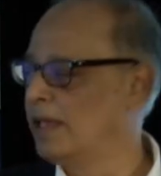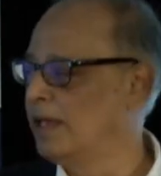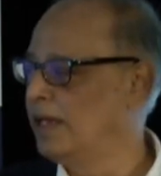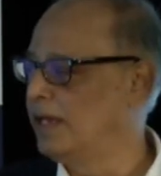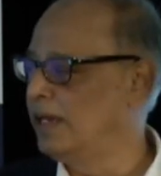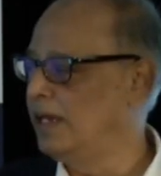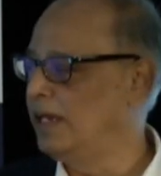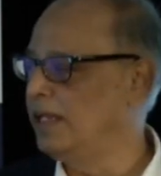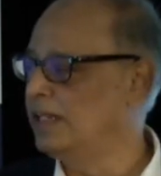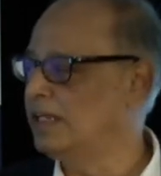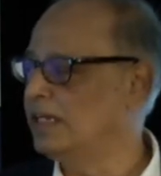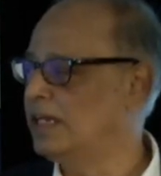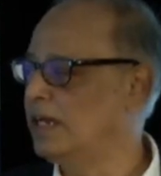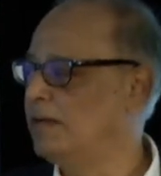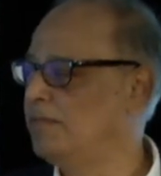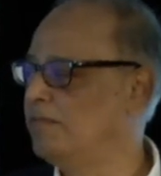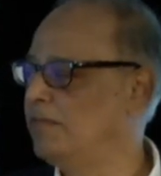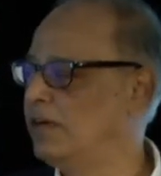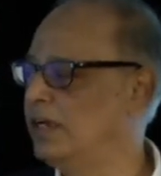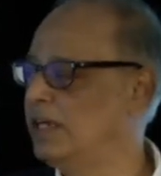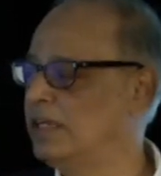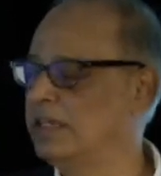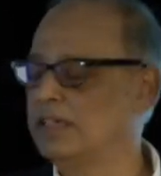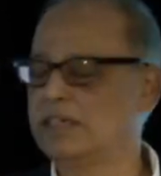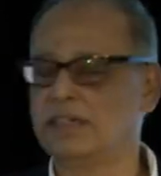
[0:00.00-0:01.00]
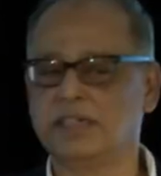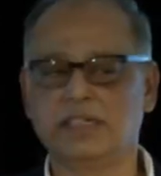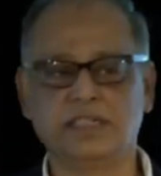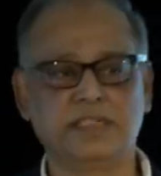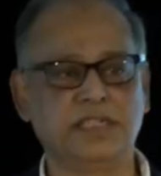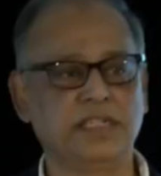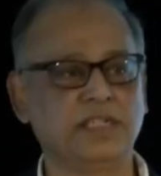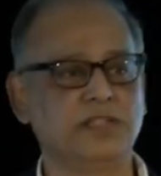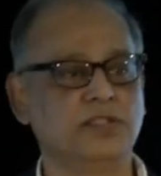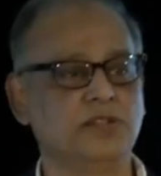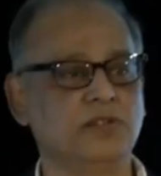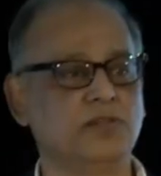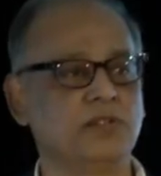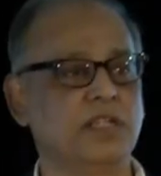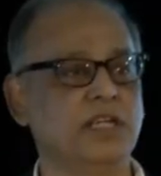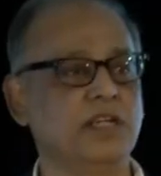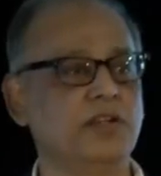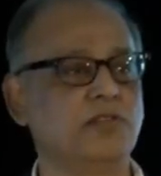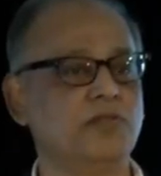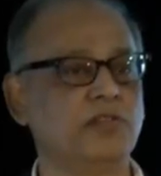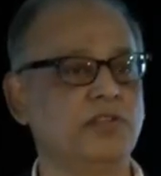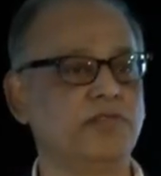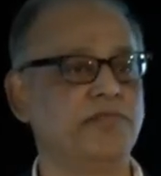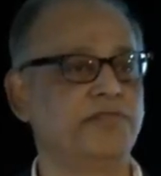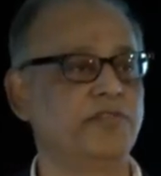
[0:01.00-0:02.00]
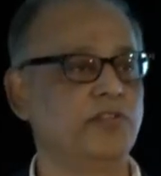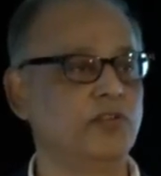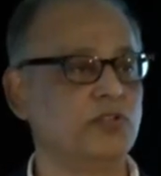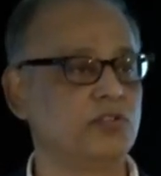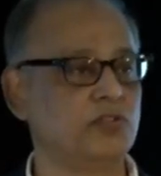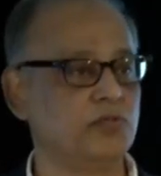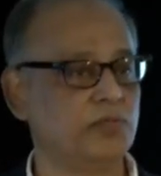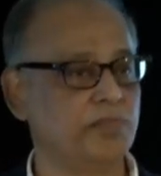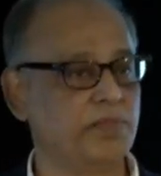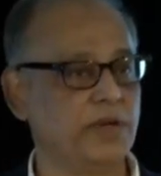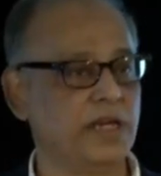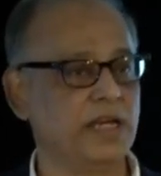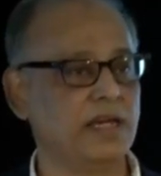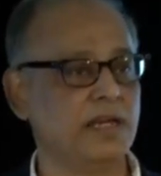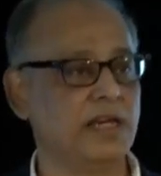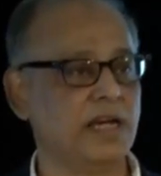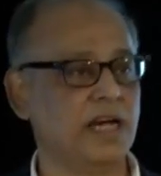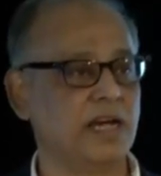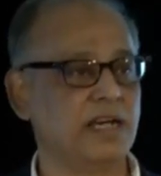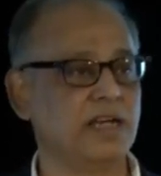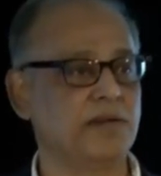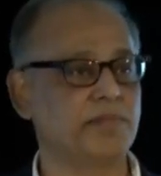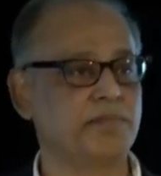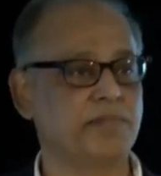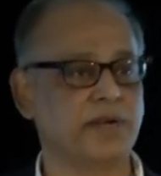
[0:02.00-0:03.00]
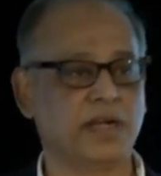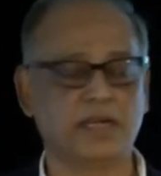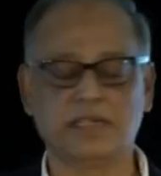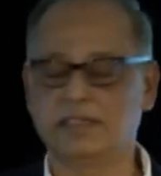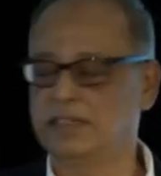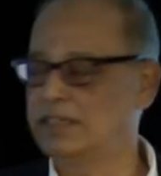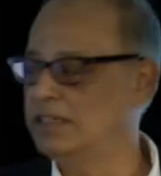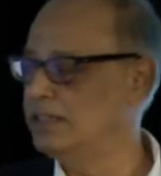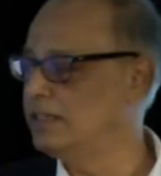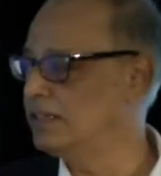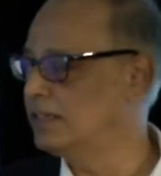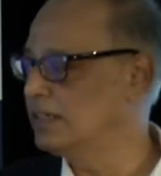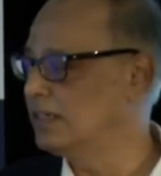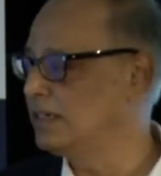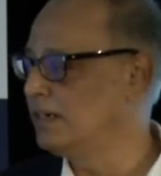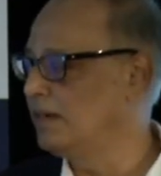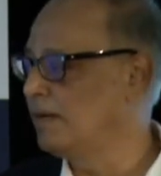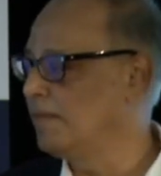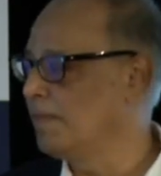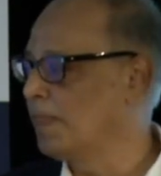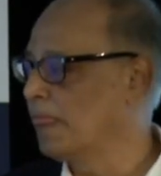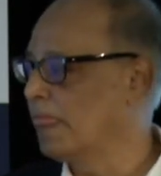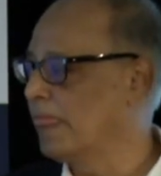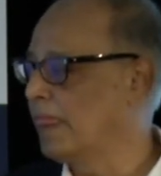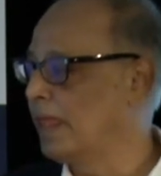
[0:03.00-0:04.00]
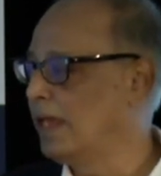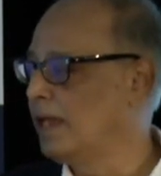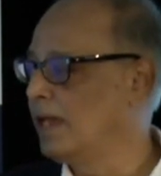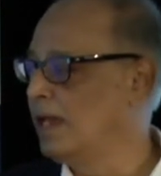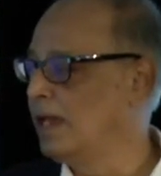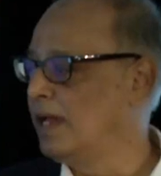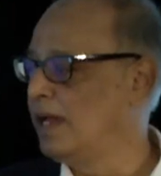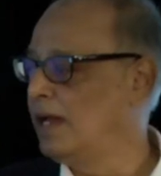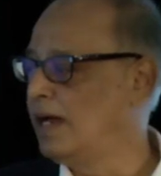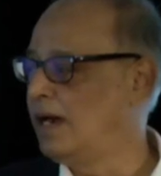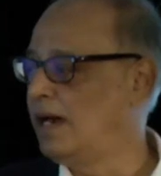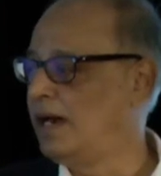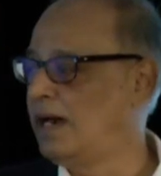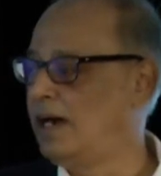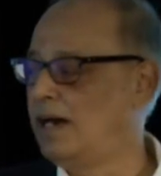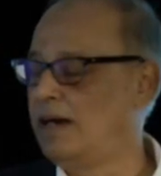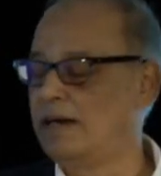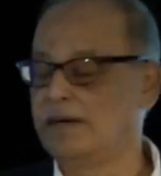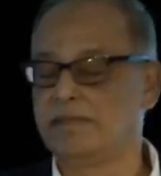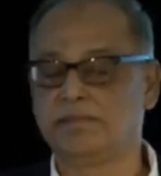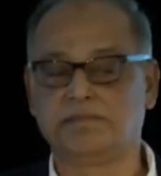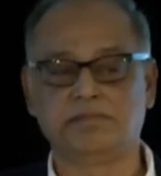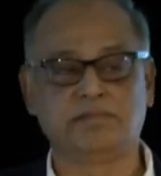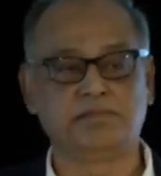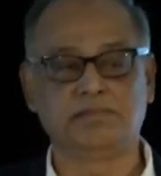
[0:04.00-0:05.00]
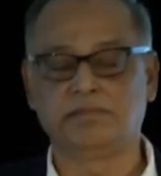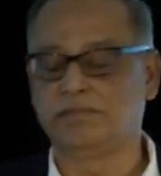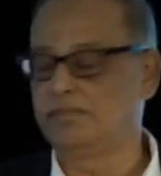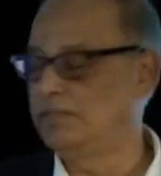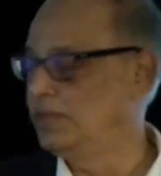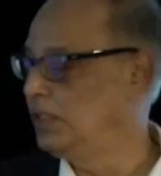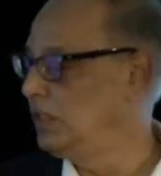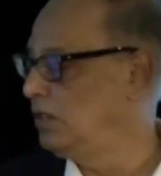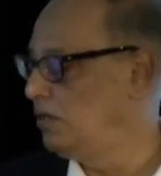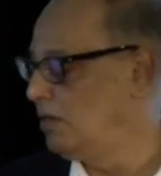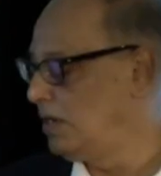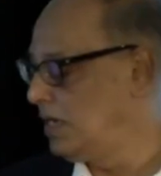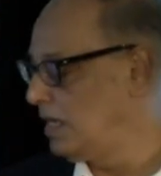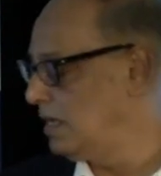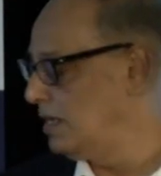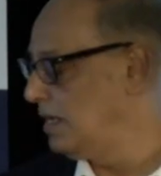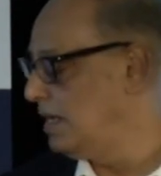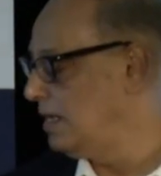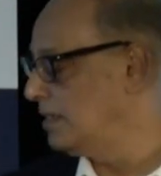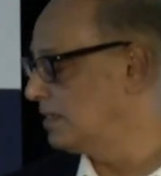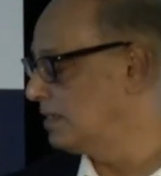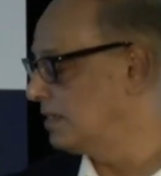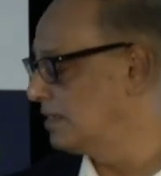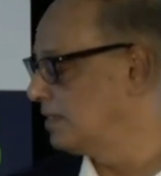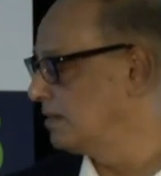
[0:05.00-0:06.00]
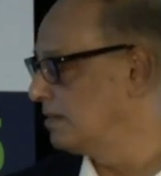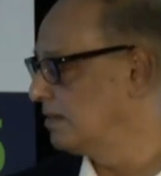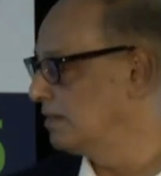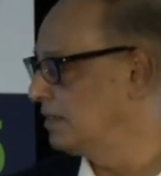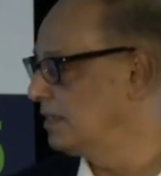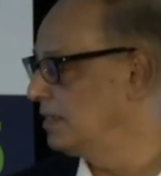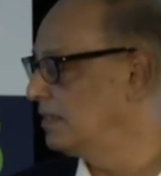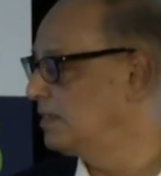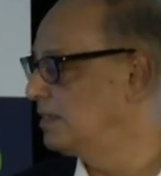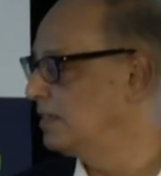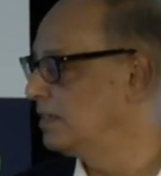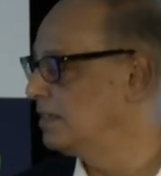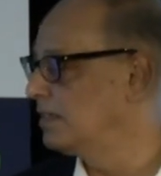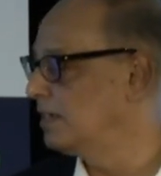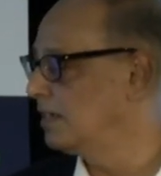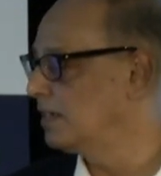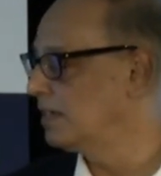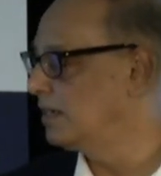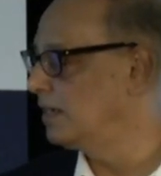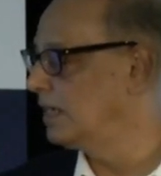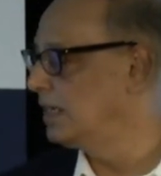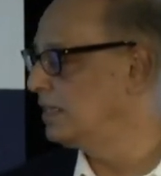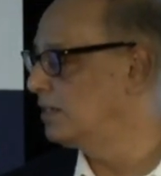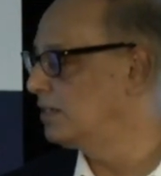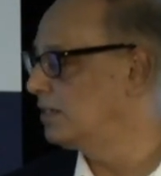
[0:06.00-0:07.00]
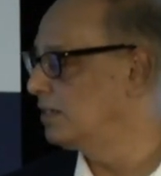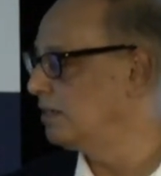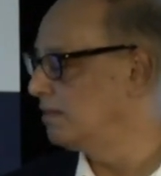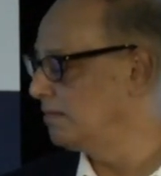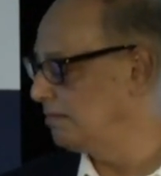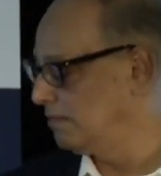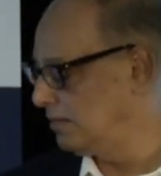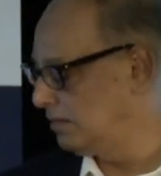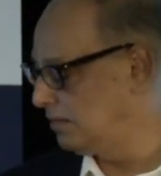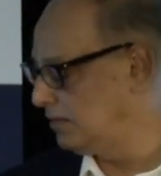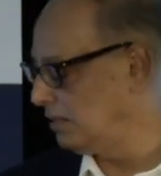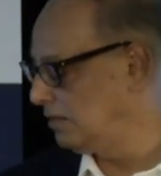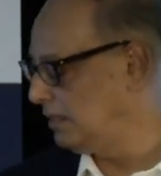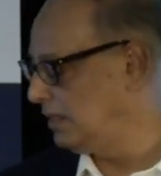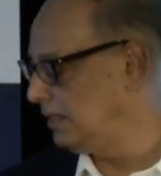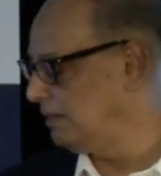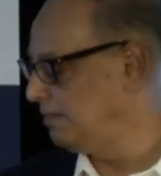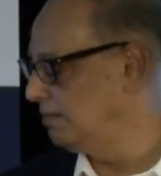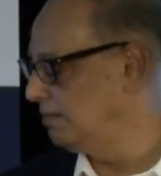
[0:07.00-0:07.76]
income were increasing, so they could afford to pay higher prices. The ORS, this is a great, sorry.